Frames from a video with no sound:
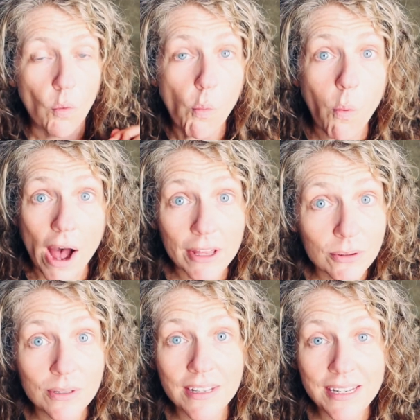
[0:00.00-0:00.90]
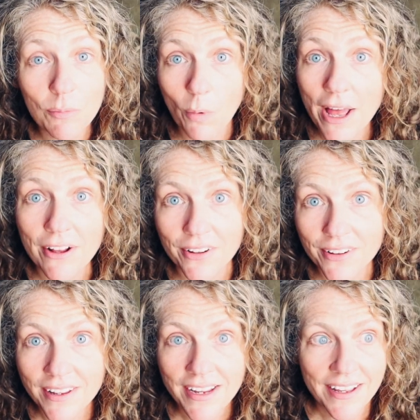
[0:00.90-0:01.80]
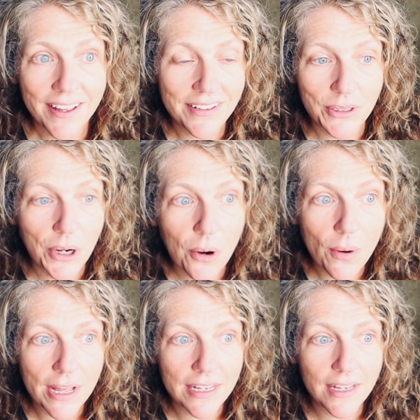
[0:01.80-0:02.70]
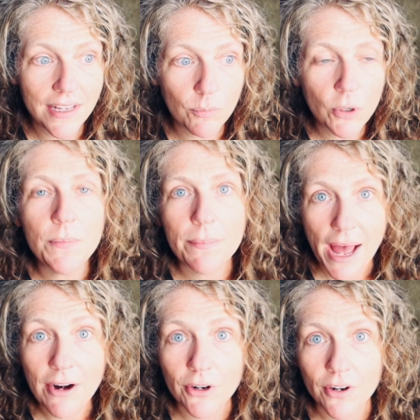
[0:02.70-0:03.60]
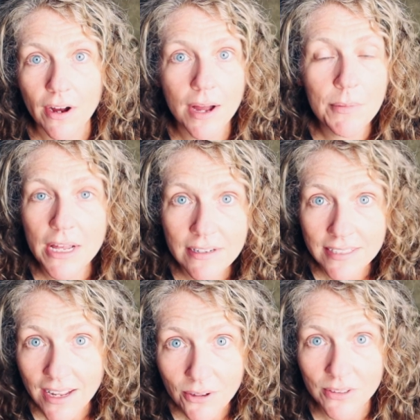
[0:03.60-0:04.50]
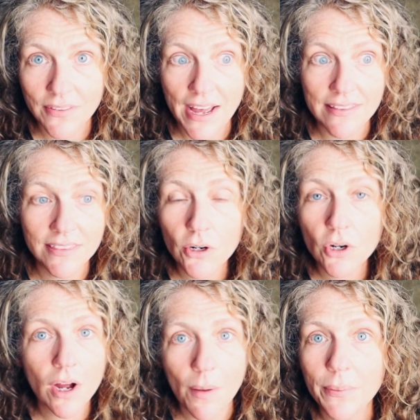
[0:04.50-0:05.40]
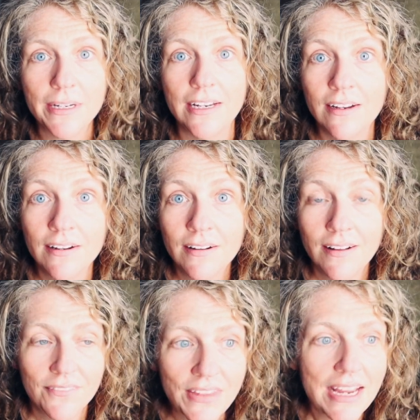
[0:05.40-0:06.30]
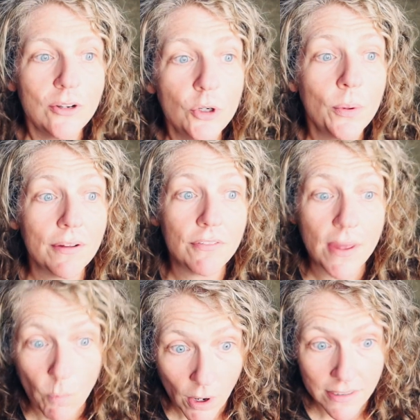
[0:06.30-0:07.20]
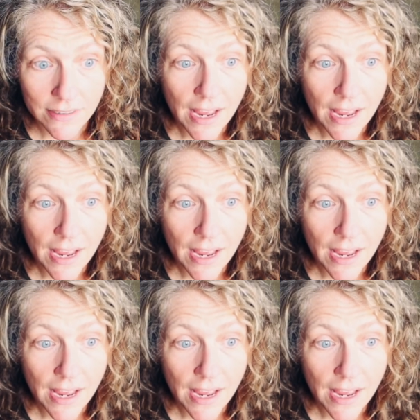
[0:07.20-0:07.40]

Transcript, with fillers: wildly well. You know, it wouldn't matter. I'm not entitled to that. They're a company. They can do whatever they want.